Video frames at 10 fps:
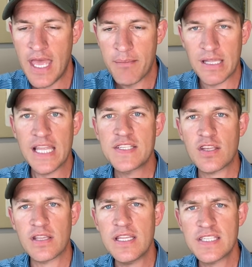But
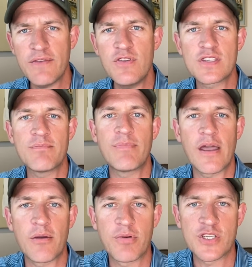let's give you some
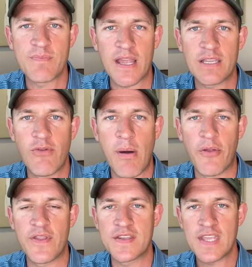better perspective
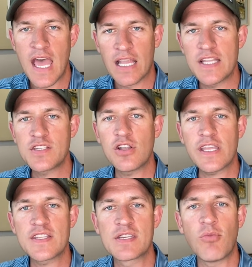about this. Let's look
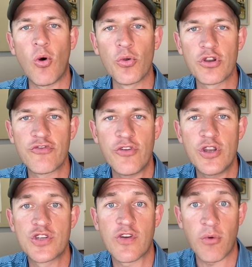at some older
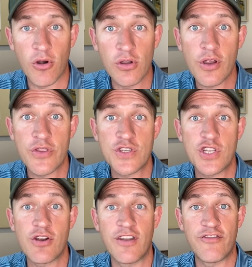footage from earlier this
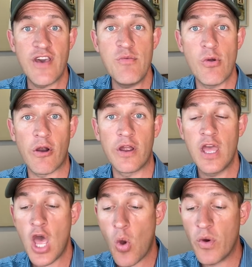year in February,
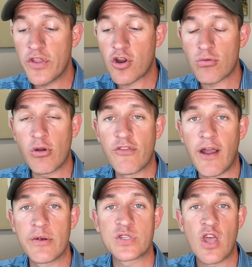when the
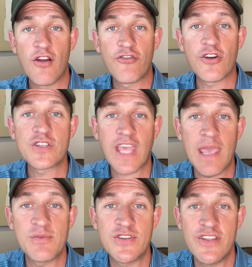coronavirus first
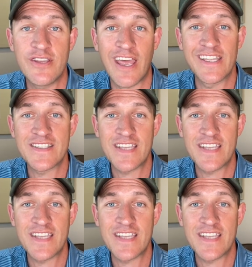came to the United